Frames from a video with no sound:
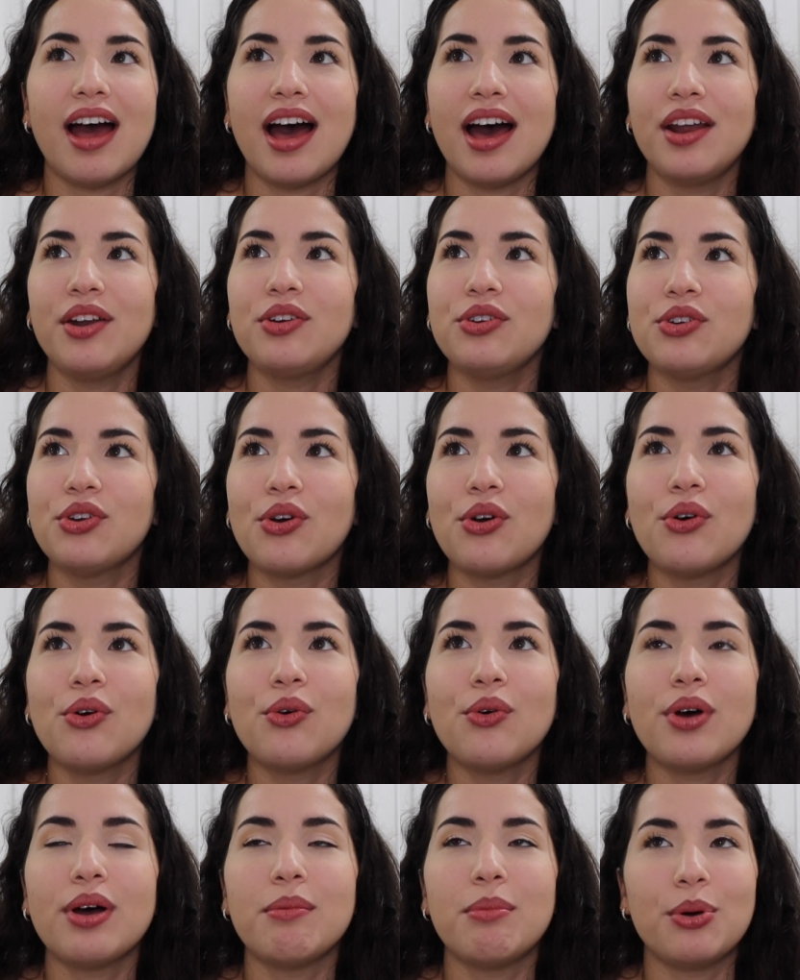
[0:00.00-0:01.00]
I don't
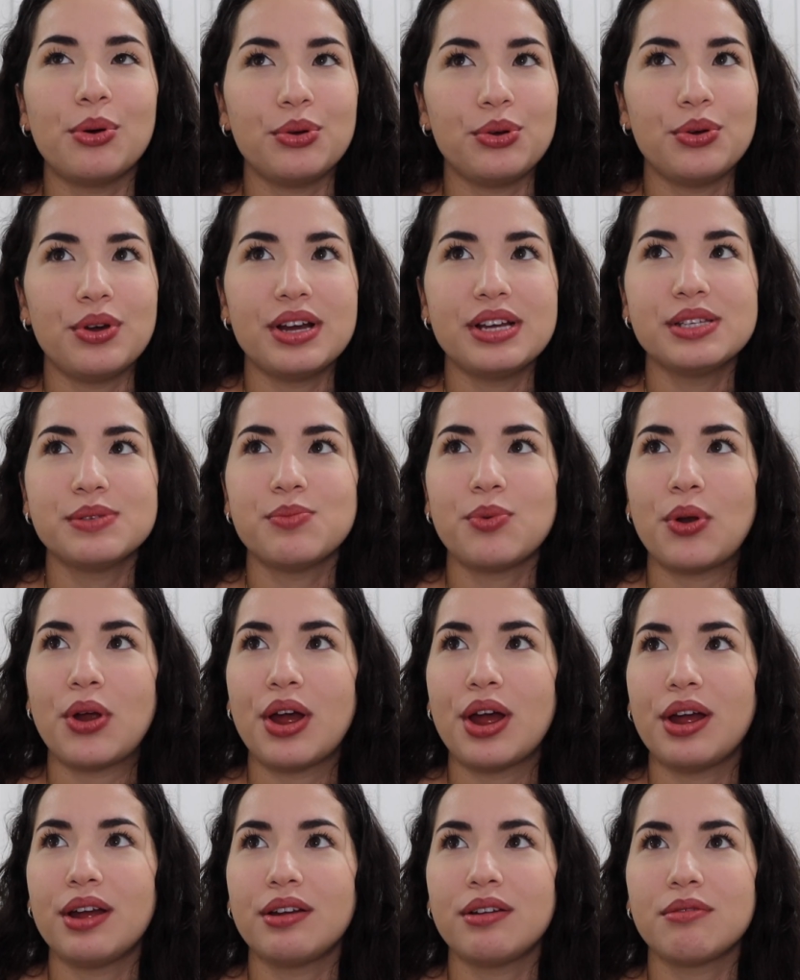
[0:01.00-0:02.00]
know about you guys,
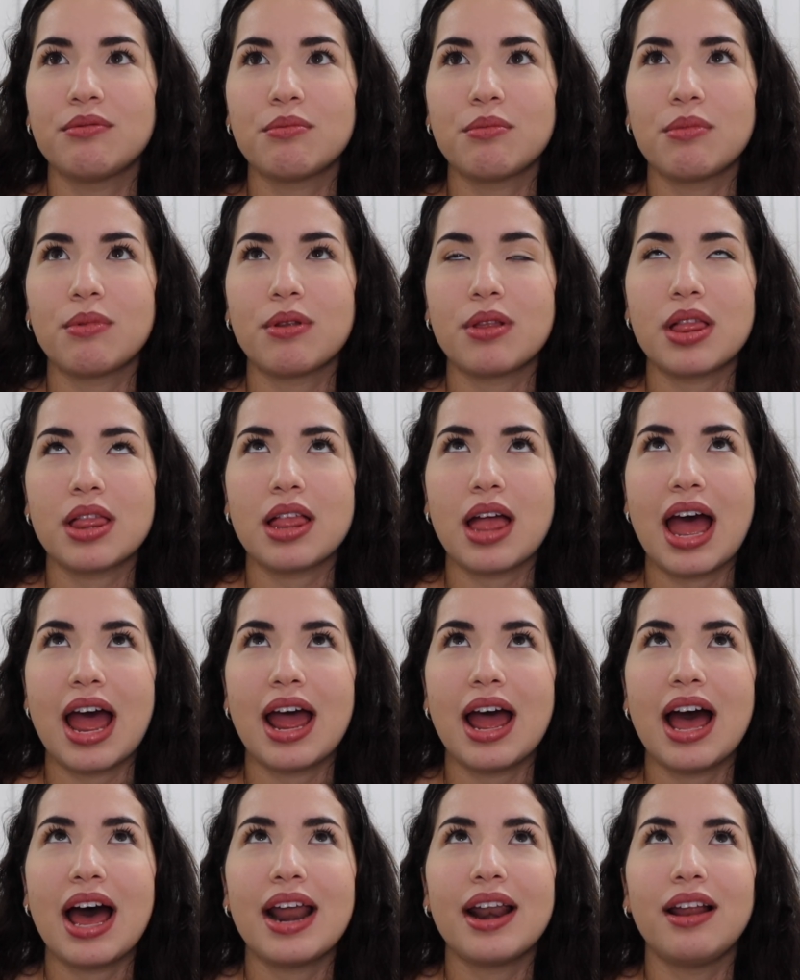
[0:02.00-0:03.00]
but
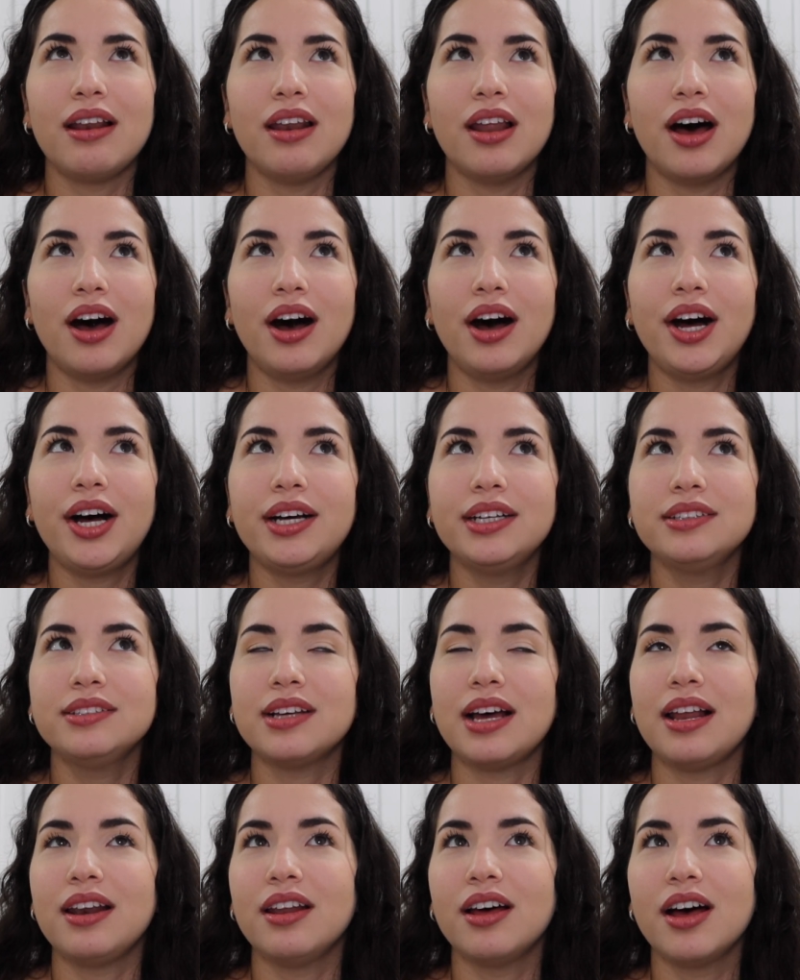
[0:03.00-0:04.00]
I had a
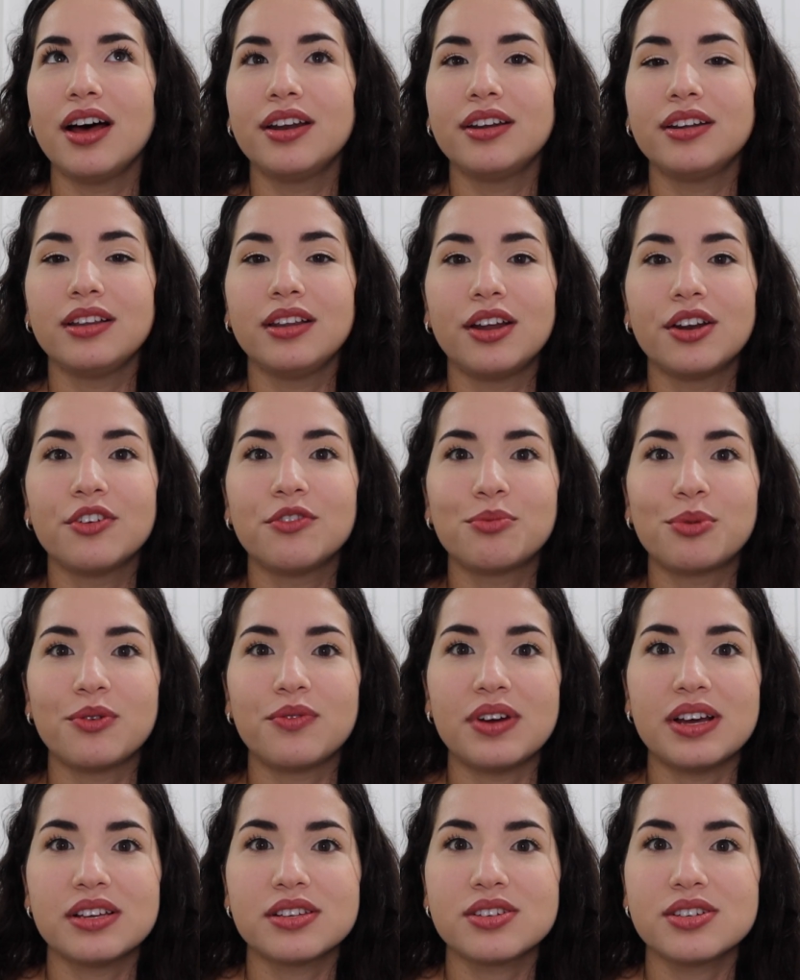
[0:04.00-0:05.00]
lot of
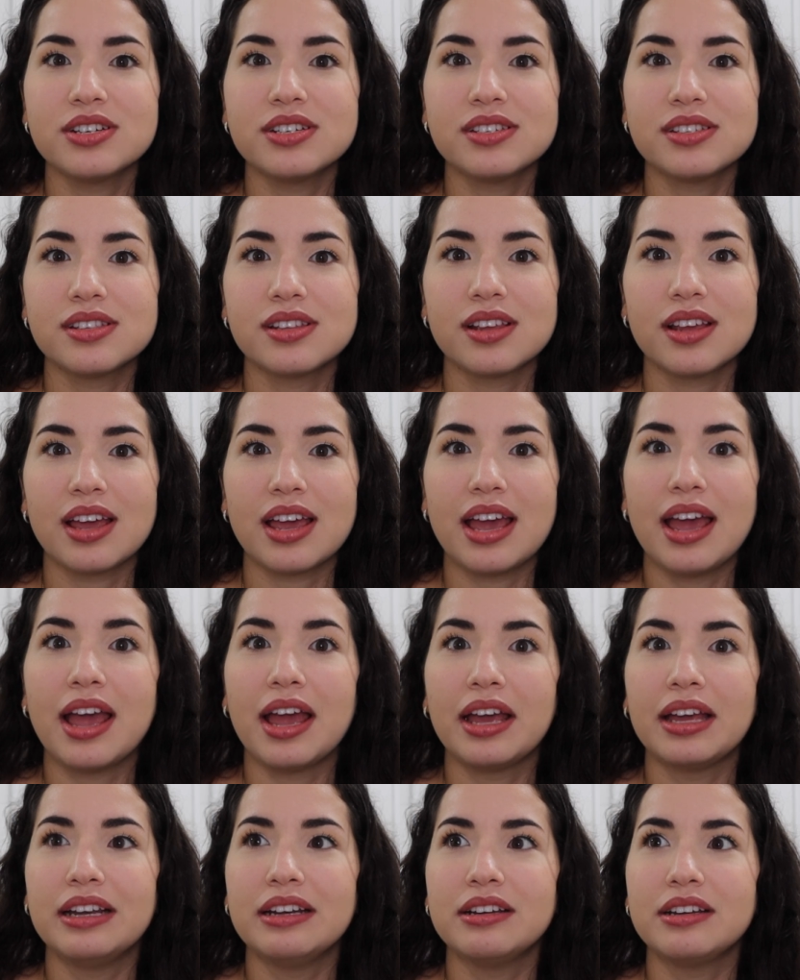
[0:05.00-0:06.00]
professors,
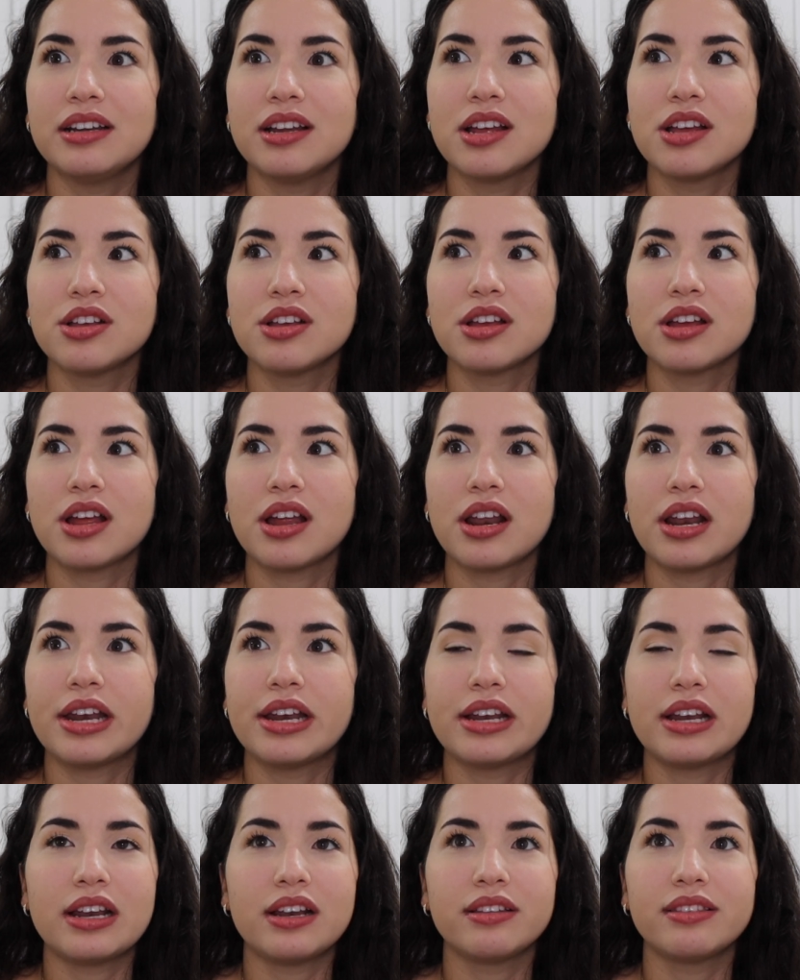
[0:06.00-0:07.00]
and
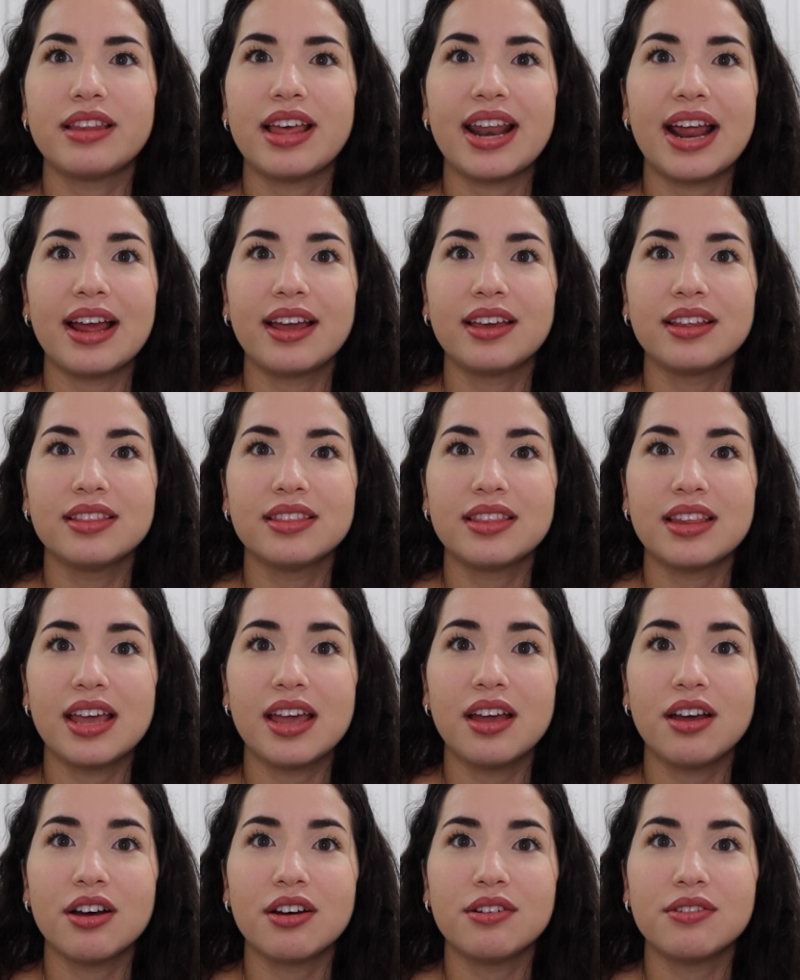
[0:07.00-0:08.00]
that I can
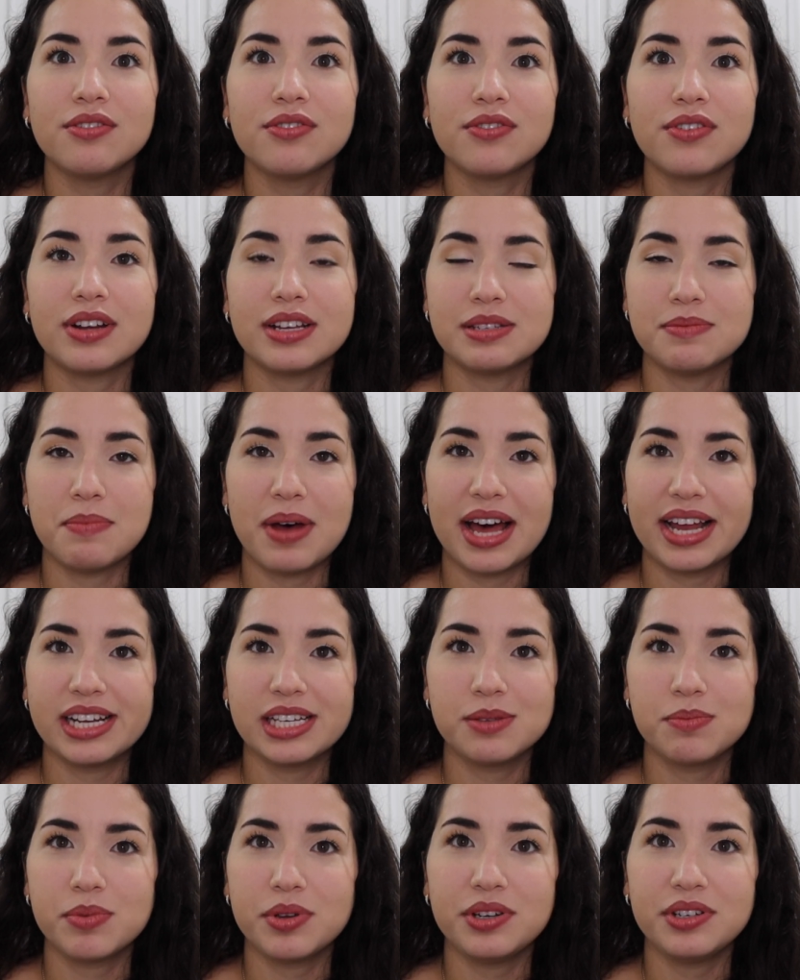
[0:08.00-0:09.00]
think of as bad
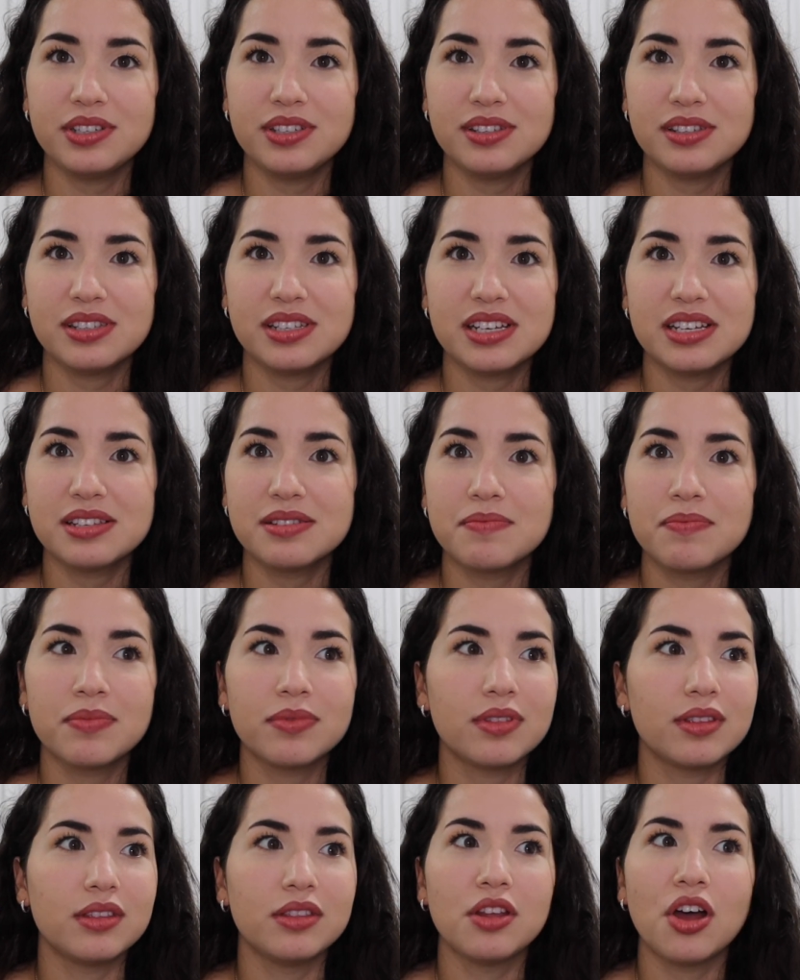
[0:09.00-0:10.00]
experiences.
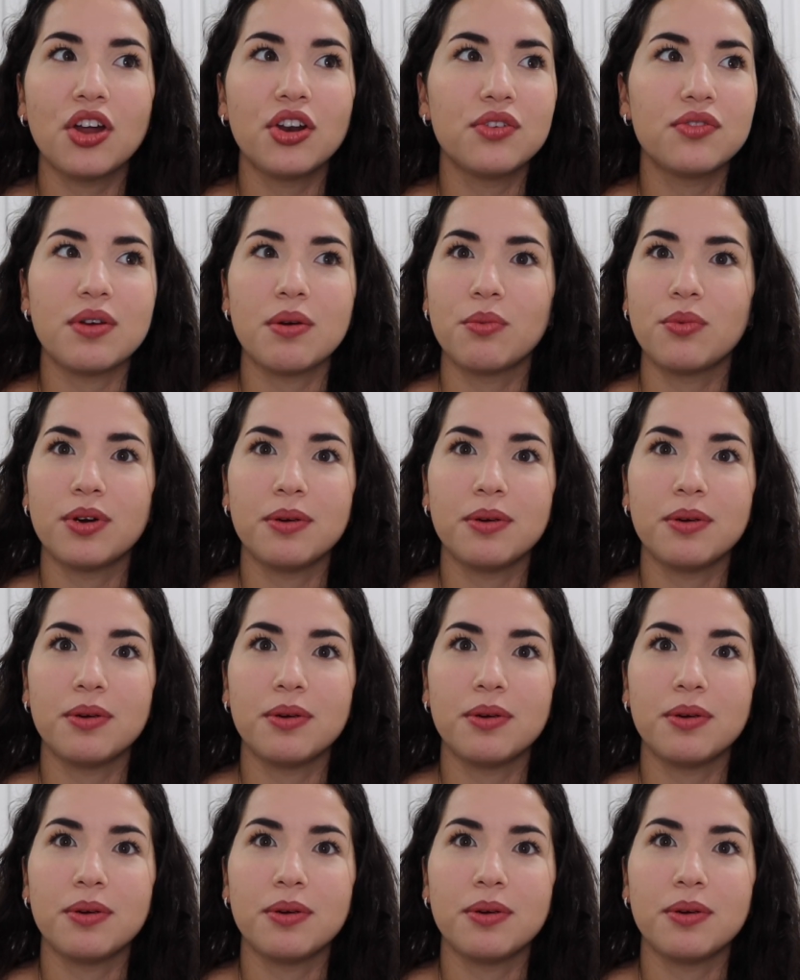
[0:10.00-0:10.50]
None of them